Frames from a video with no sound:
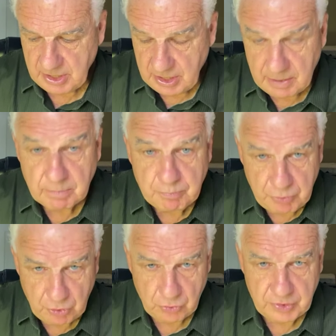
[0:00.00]

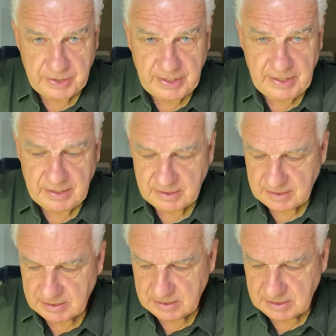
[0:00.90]
impurity,
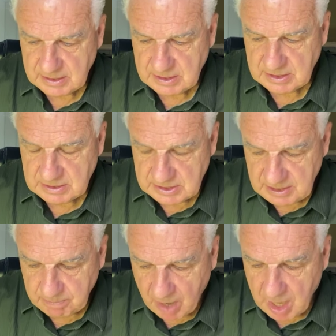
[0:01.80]

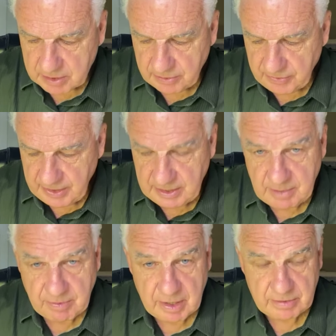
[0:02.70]
debauchery.
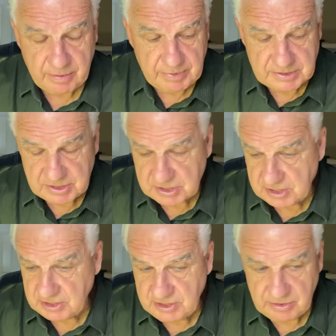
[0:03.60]
Debauchery means just
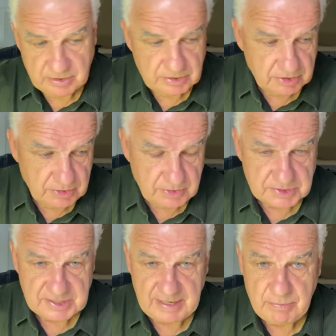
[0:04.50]
continuing to do the
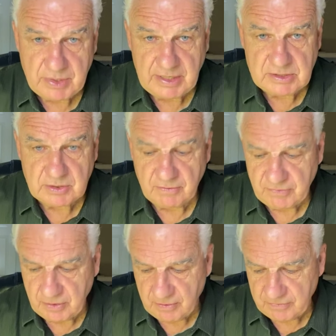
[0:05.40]
same things over
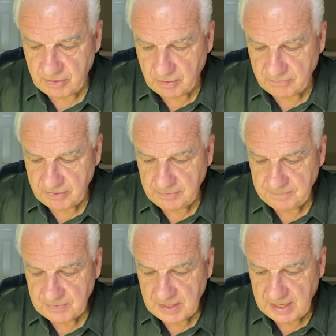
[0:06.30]
and over and over.
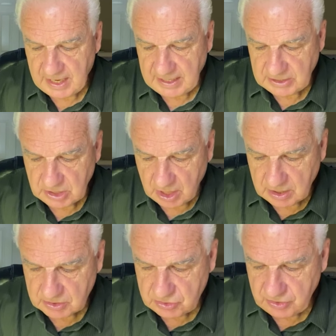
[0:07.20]

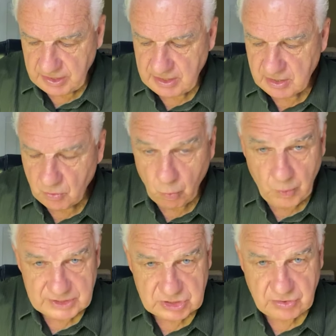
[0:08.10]
Idolatry,
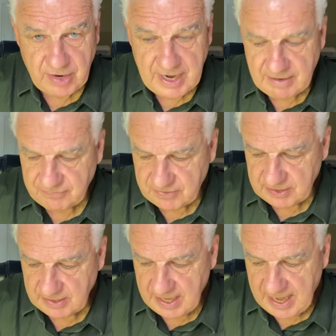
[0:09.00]
witchcraft,
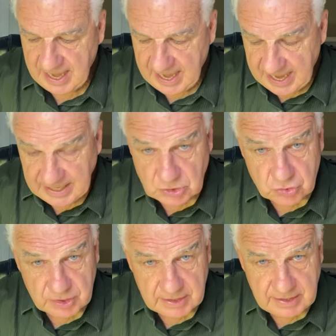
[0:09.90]

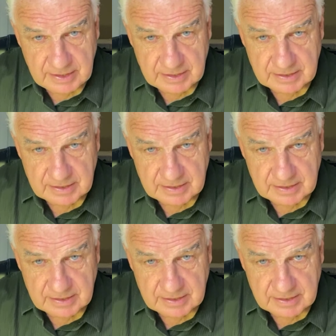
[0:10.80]
hatred,